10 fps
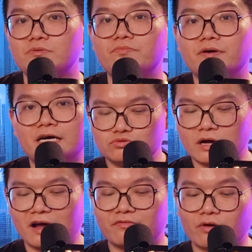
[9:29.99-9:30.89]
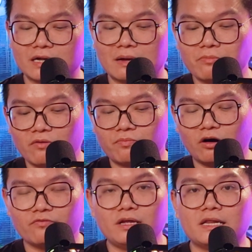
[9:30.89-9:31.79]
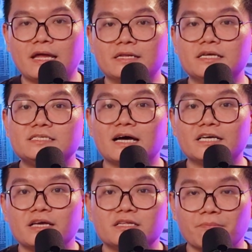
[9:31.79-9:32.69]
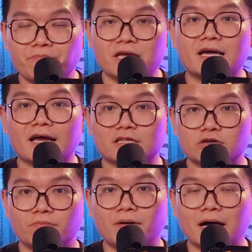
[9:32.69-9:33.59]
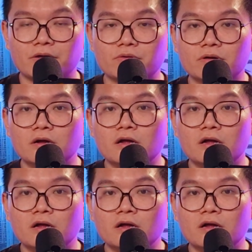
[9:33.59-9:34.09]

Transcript: people do have quite a number of profit, and these are staying in the peak at Toa Payoh,